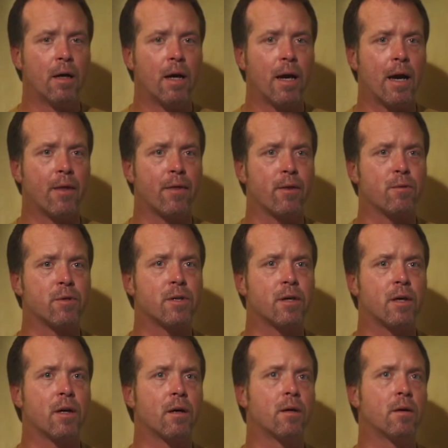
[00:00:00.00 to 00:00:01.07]
And there was
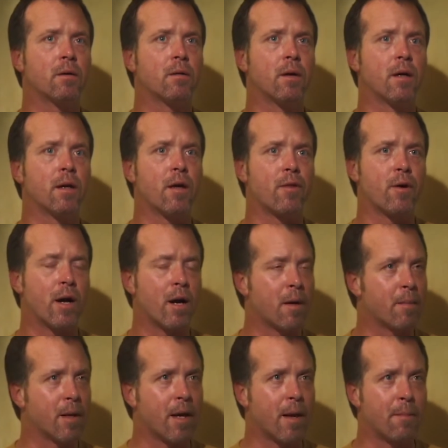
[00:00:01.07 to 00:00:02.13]
a, another
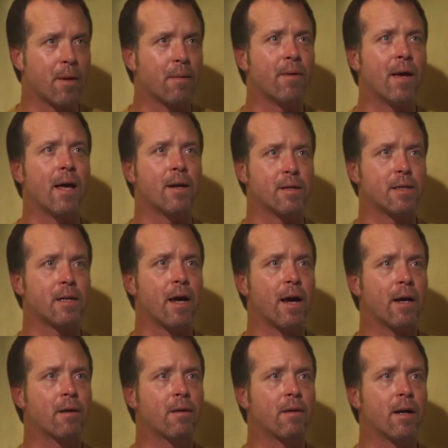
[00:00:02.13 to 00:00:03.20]
airman named
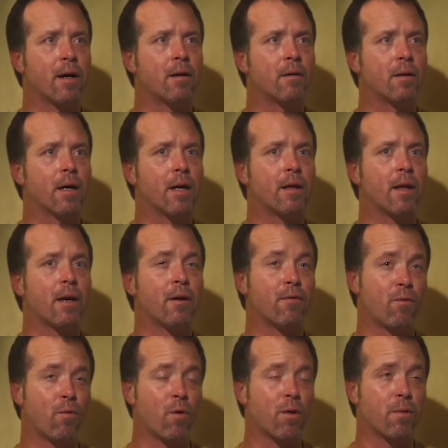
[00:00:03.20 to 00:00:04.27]
Cabansag there, and then a
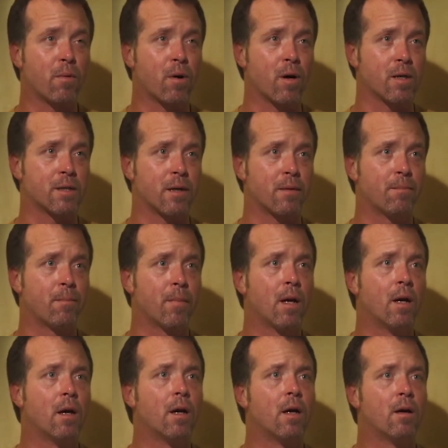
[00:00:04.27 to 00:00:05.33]
fourth person
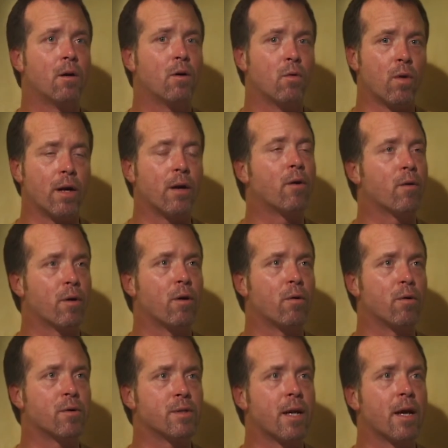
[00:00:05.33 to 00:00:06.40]
who I don't know
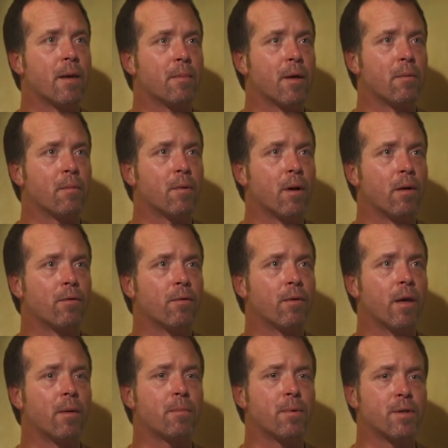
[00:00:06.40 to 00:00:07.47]
whose name that was.
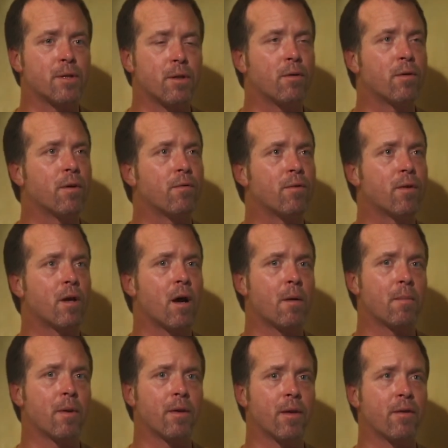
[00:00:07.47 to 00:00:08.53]
They pursued the
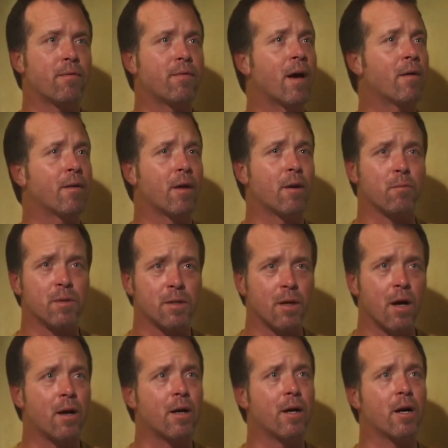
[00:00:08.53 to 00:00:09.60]
phenomena. They found that it was
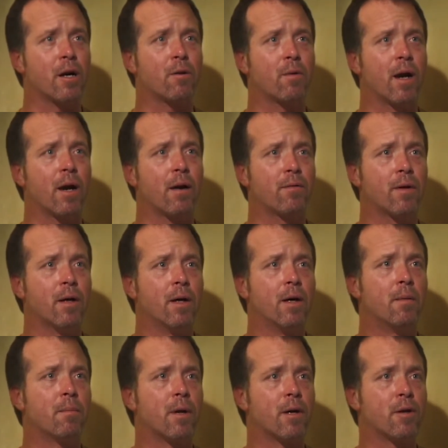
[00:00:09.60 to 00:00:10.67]
not an aircraft,
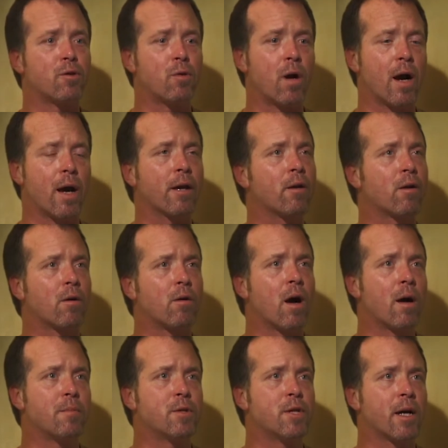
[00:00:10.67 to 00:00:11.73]
but a triangular
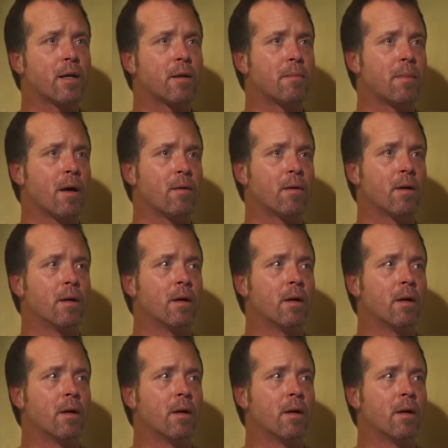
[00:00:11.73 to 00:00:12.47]
object about